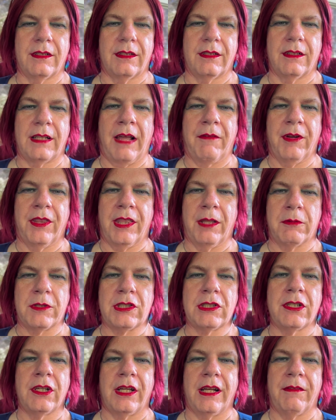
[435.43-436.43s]
everything was
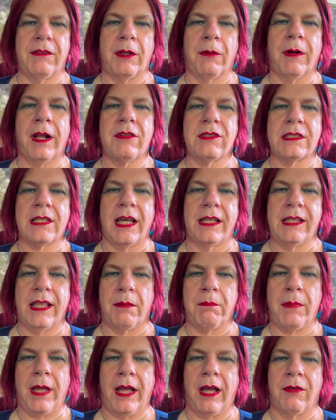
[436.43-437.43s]
good. If they were outside
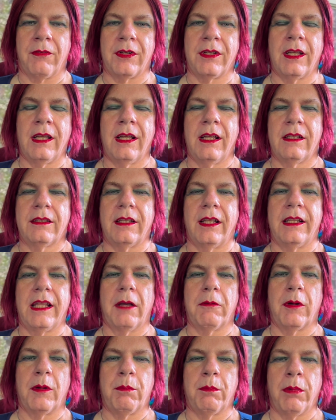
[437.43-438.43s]
that bound, then they
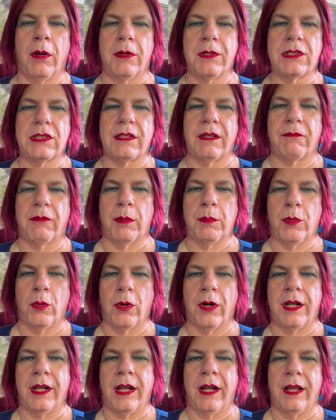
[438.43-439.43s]
would post a
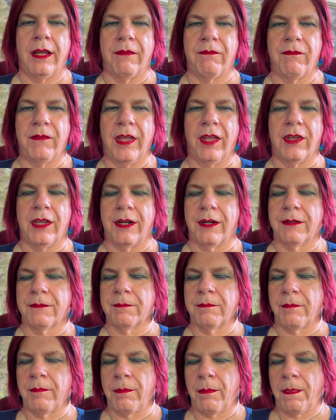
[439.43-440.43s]
report of failure.
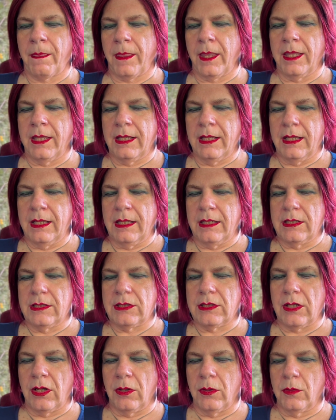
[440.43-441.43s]

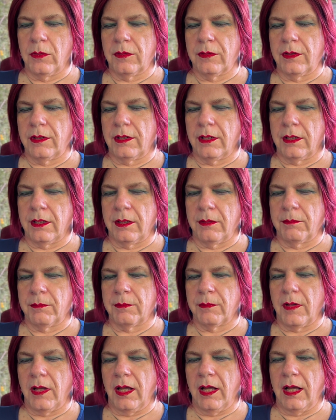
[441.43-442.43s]
So
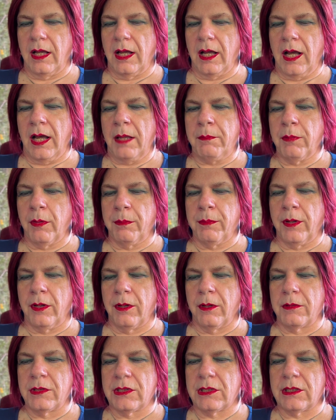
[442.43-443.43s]
I
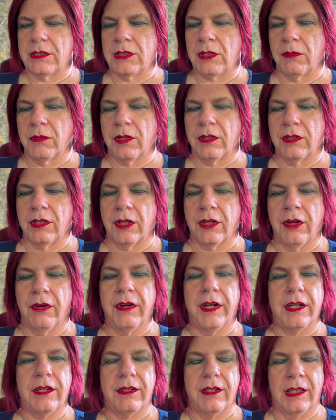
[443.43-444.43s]
proposed, so the
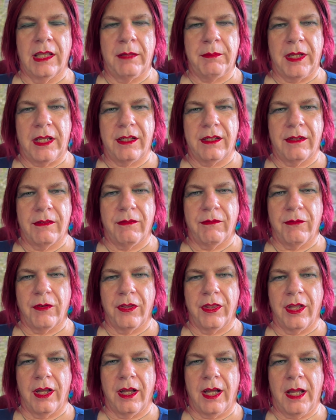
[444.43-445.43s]
current limit for
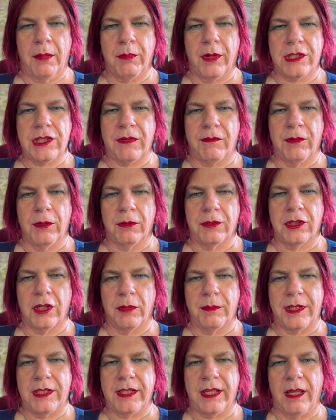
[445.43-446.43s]
the high pressure fuel
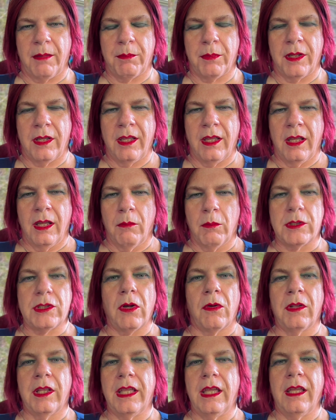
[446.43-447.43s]
turbine temp was
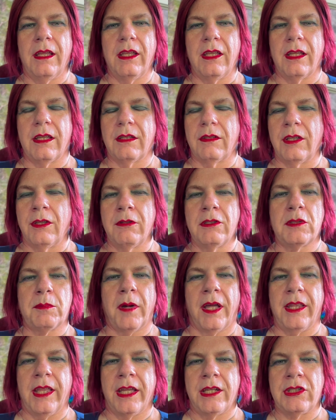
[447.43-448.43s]
only used by
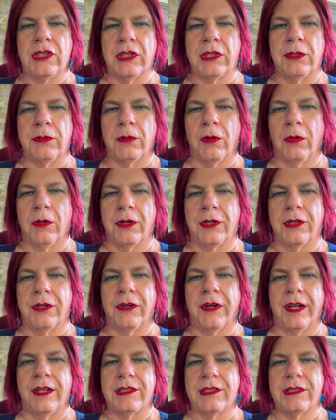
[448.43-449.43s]
the engine controller
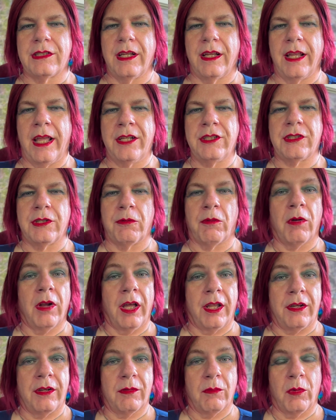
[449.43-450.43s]
during engine
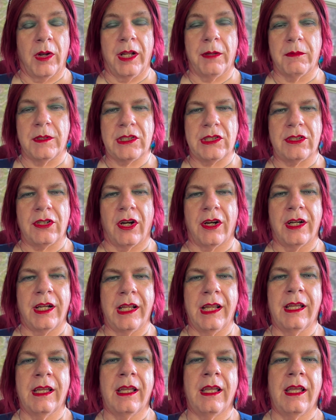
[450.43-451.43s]
run when it was
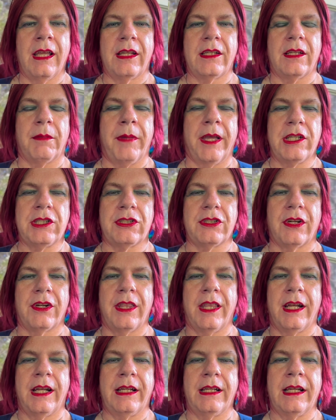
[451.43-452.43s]
starting to make sure
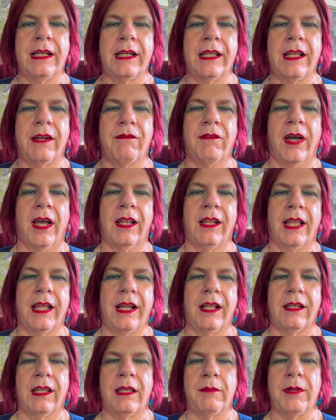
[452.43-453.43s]
that it didn't violate
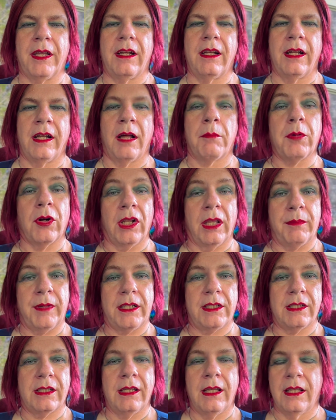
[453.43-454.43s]
an upper limit.
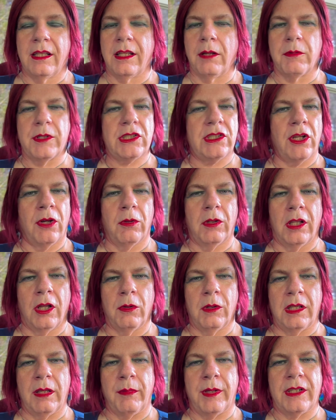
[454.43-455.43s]
There was no low
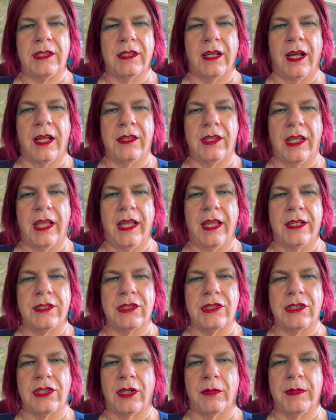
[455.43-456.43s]
limit on the
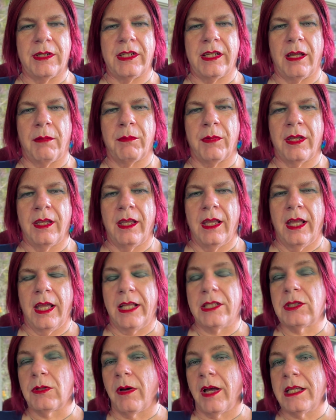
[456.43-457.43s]
engine turbine temp.
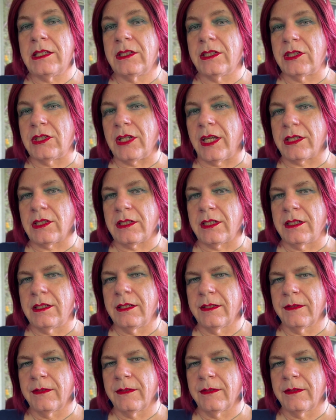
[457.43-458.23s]
And so I suggested,